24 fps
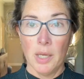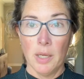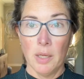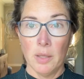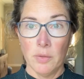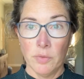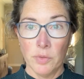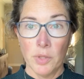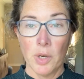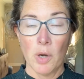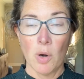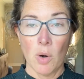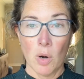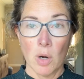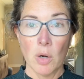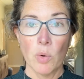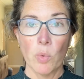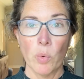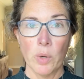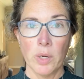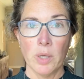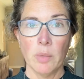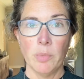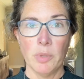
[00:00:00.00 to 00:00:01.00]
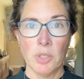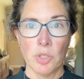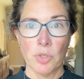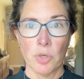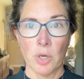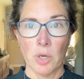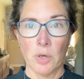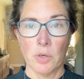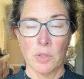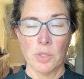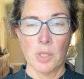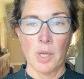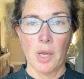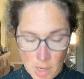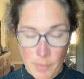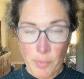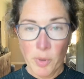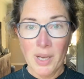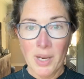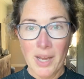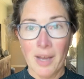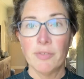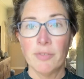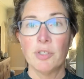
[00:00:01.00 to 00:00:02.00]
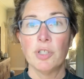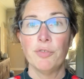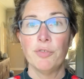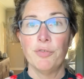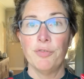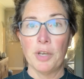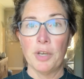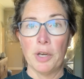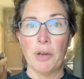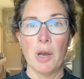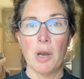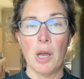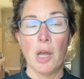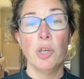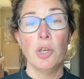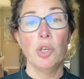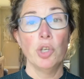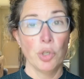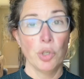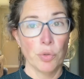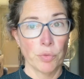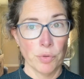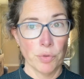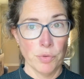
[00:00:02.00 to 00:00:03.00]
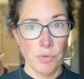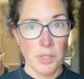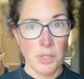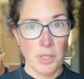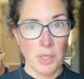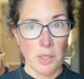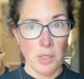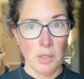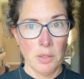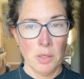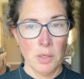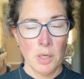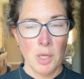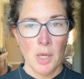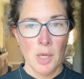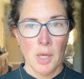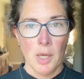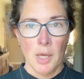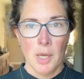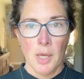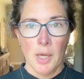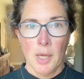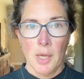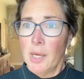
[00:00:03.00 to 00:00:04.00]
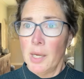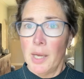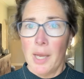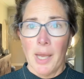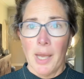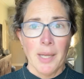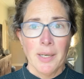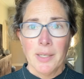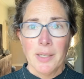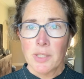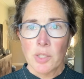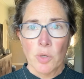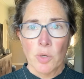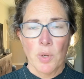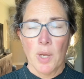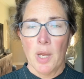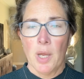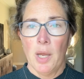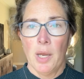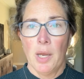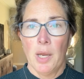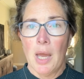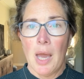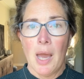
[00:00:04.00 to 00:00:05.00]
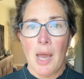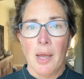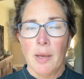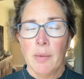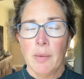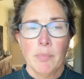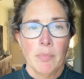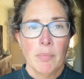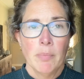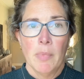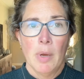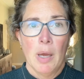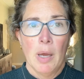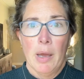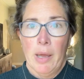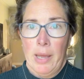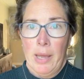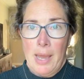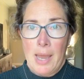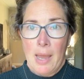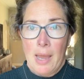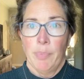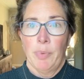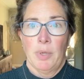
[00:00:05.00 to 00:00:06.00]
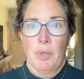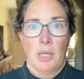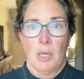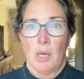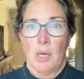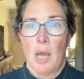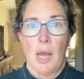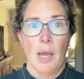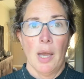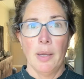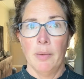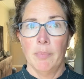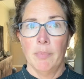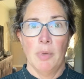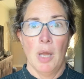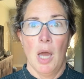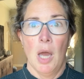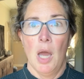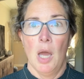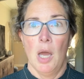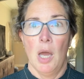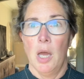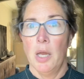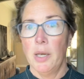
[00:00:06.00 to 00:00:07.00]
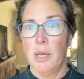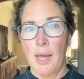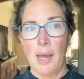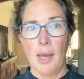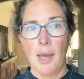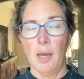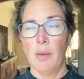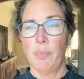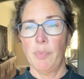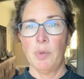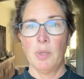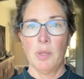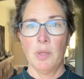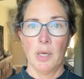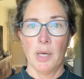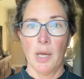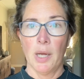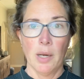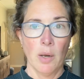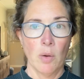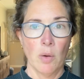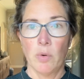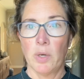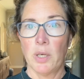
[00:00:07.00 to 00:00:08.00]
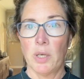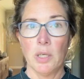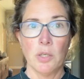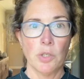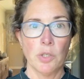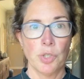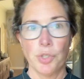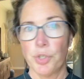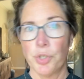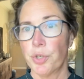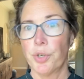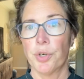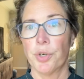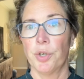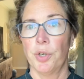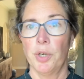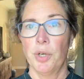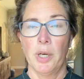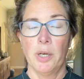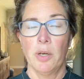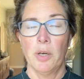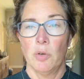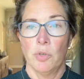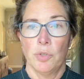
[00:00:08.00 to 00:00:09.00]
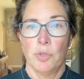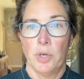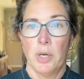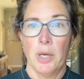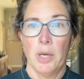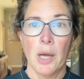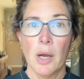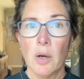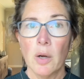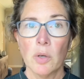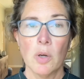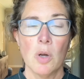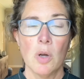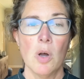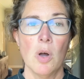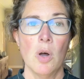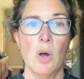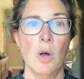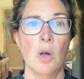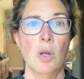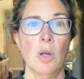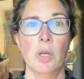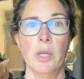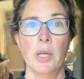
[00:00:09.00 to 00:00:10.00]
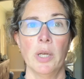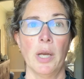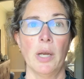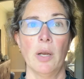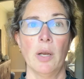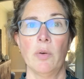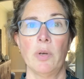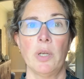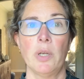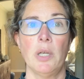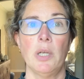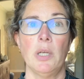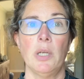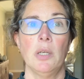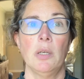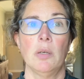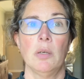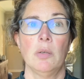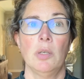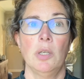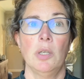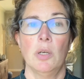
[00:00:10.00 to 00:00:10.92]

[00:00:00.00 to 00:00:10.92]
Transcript: There are going to be triggers. I'm going to have to figure out a new routine. And it's okay. I'm happy. I am not unhappy that I don't eat sugar and I don't drink alcohol and I don't eat,